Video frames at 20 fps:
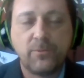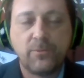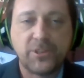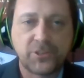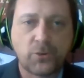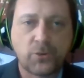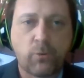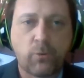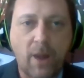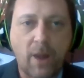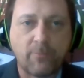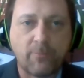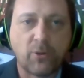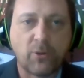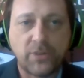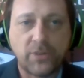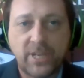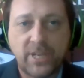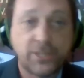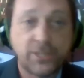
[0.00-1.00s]
this crop
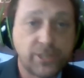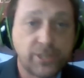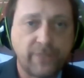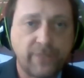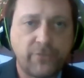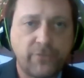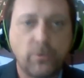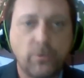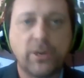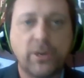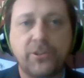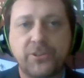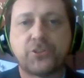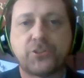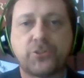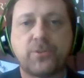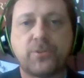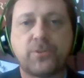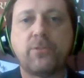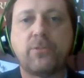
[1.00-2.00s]
rotation, if you will, this
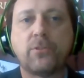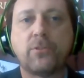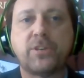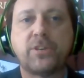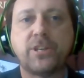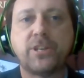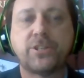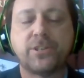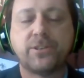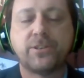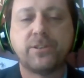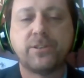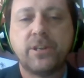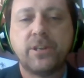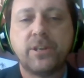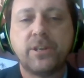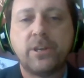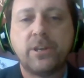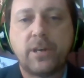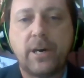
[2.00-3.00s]
tree rotation
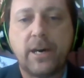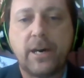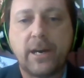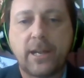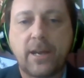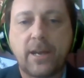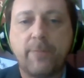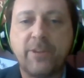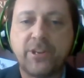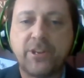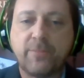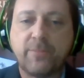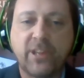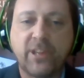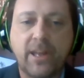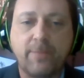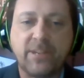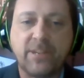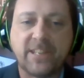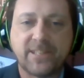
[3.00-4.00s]
uh, come into
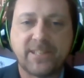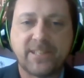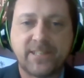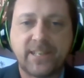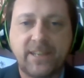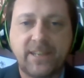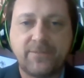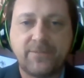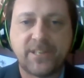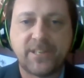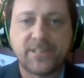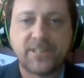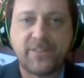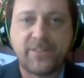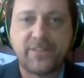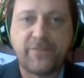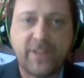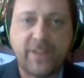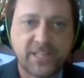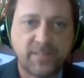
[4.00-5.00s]
play because it gives us
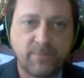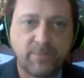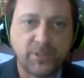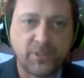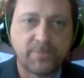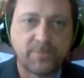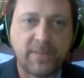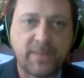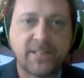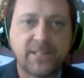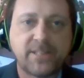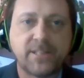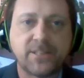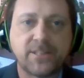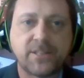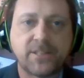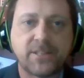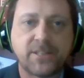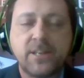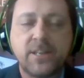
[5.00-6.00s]
defensible
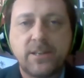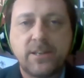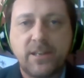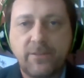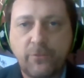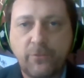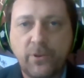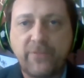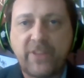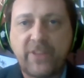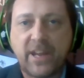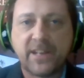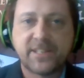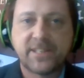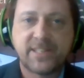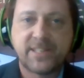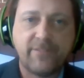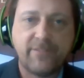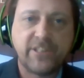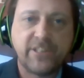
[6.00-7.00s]
spaces if we've got a
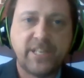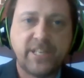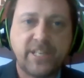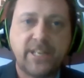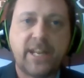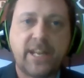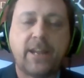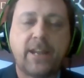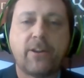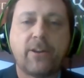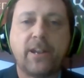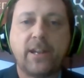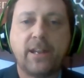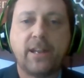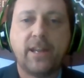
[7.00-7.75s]
17 acre,